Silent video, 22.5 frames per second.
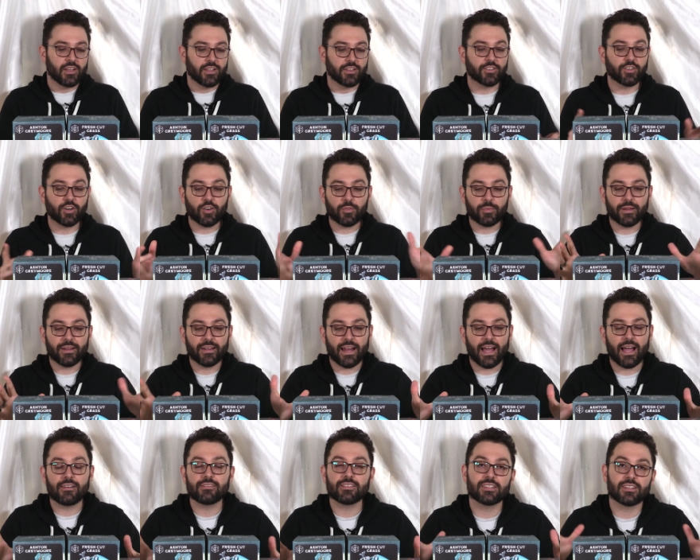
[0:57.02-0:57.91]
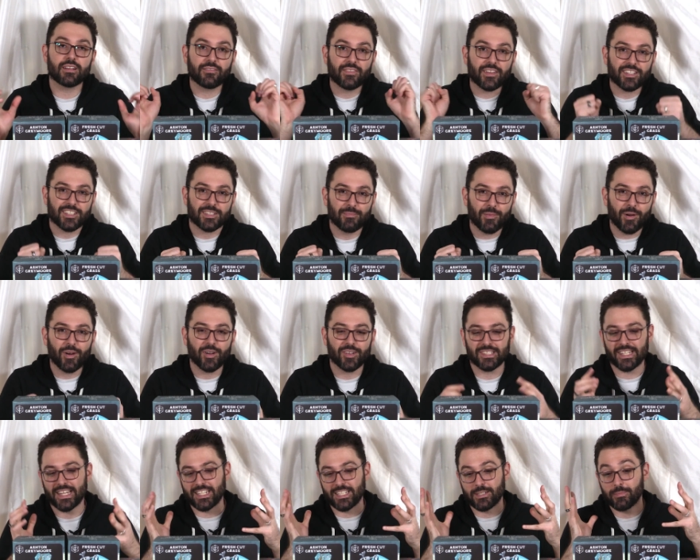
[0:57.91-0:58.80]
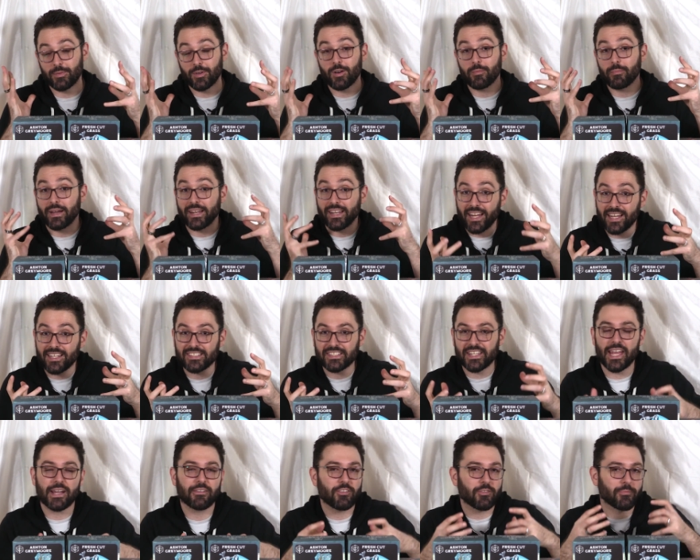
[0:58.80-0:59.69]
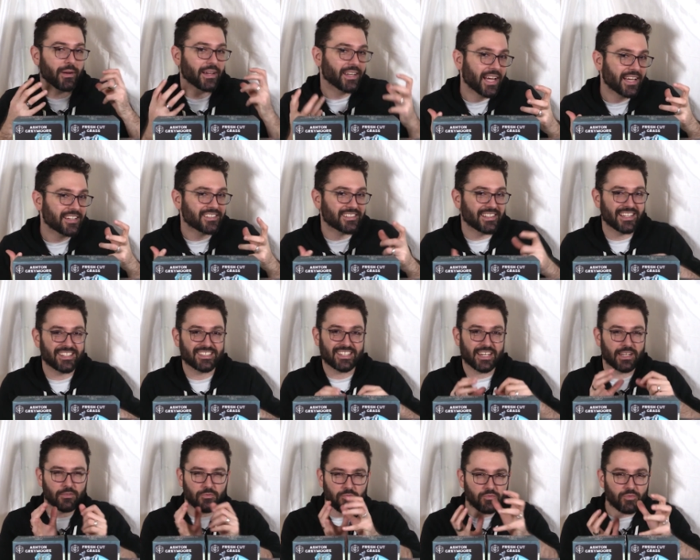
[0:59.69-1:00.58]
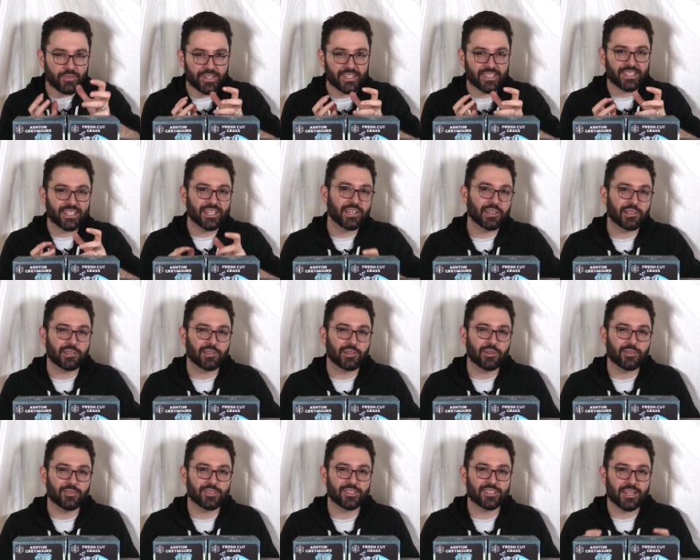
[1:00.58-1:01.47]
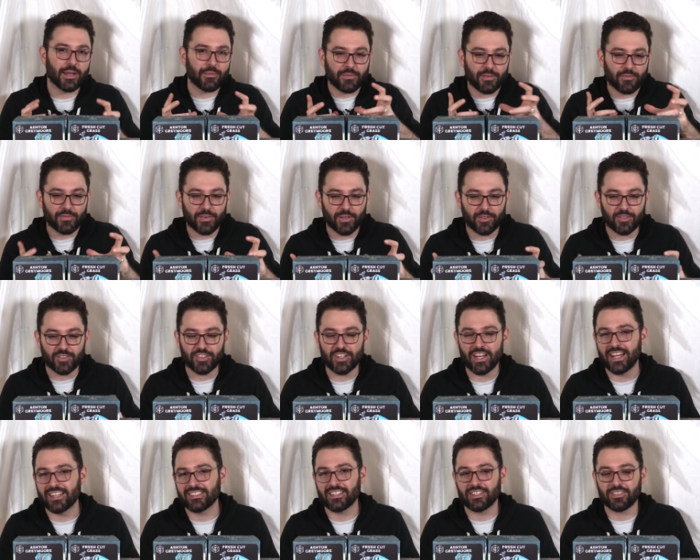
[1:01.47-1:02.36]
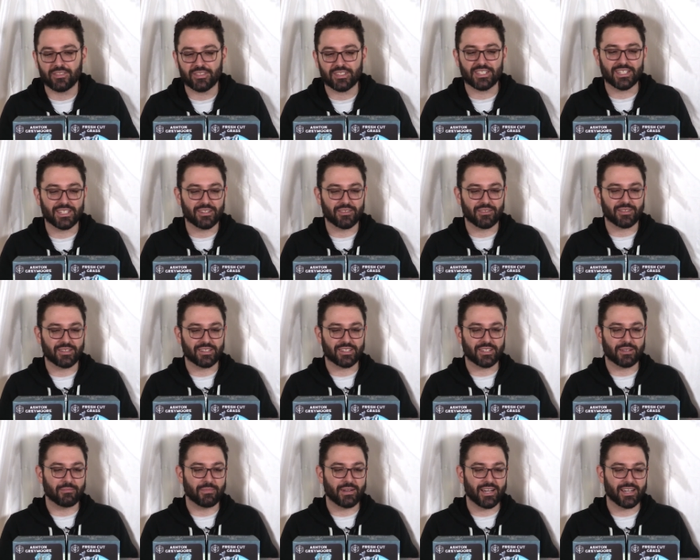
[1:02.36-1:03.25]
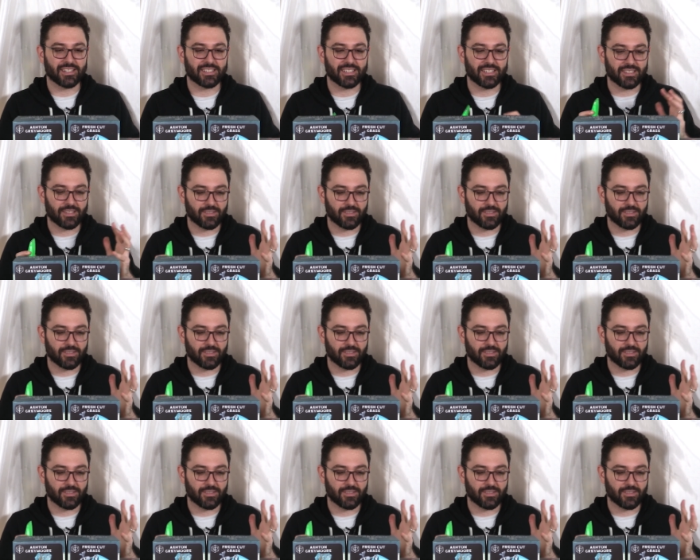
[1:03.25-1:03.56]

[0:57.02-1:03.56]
The goal with me with having stuff that's small is I get to pull up my nice camera, my nice lens, and get really close depth of field shots that you'll see during this unboxing.